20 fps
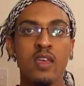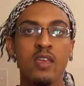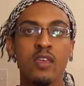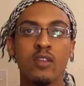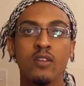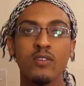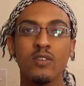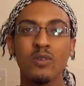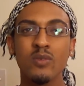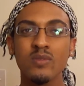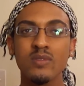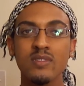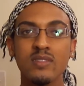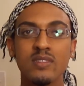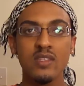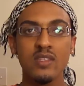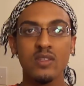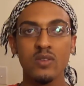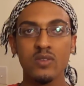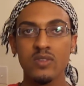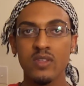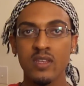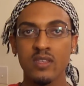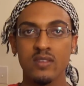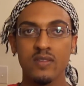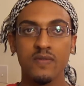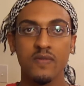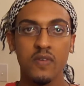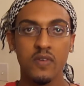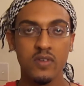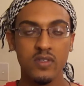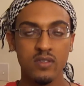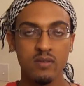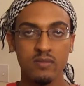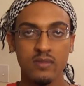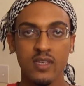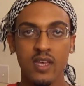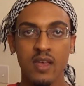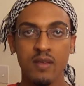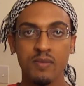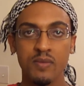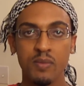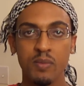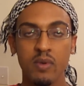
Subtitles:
You don't those things at first sometimes,